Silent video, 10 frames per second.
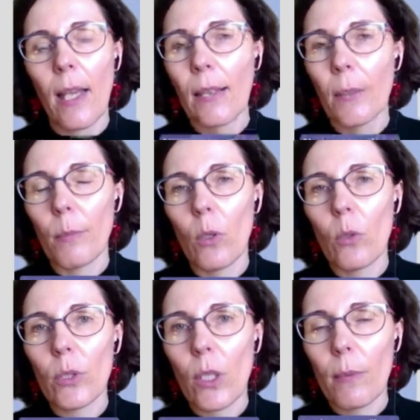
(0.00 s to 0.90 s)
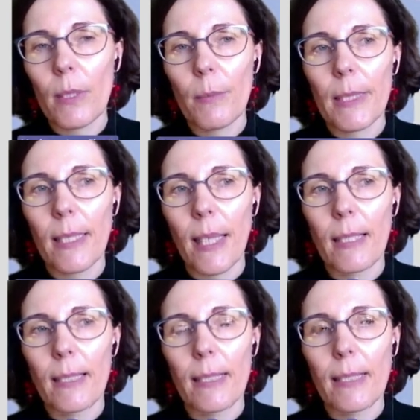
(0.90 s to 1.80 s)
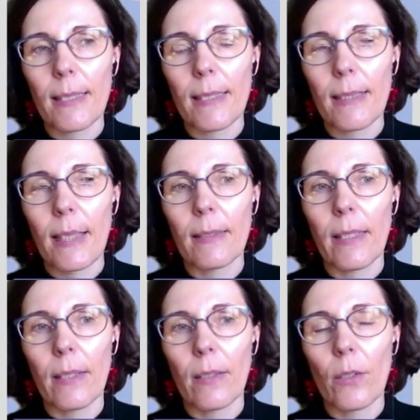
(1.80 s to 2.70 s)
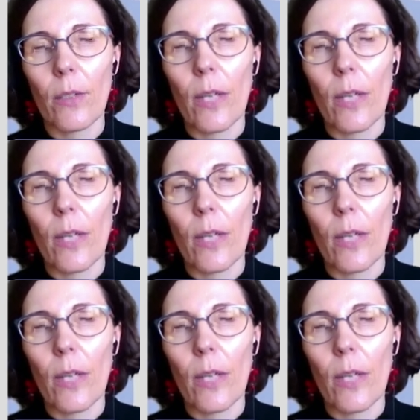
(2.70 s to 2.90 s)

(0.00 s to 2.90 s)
And the most common mistake is that the